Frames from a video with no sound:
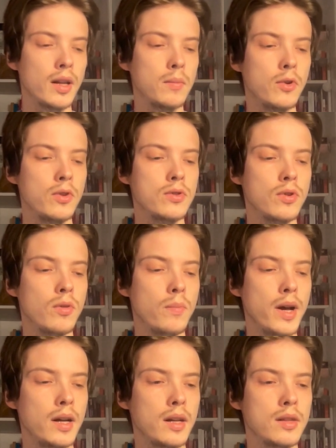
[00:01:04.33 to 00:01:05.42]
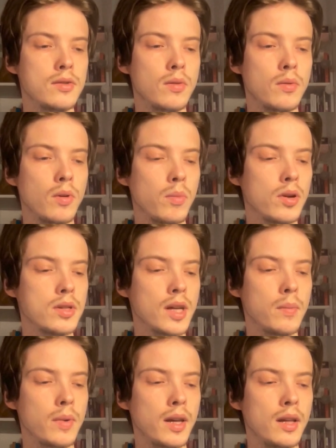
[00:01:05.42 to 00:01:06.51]
I'm going to go back into the Roblox app
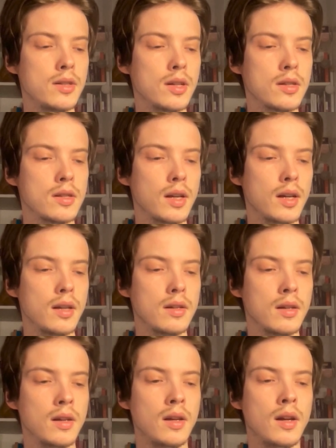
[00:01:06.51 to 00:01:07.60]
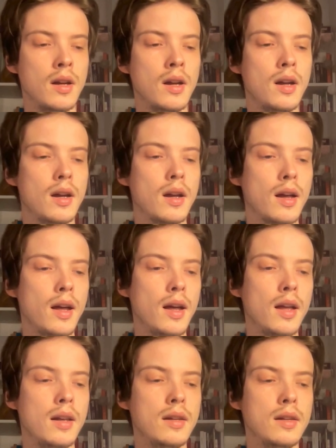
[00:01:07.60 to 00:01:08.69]
again, just a second.
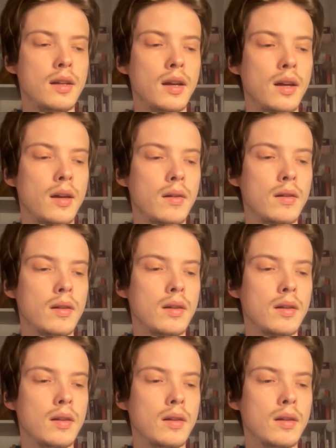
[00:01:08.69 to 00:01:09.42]
And uh,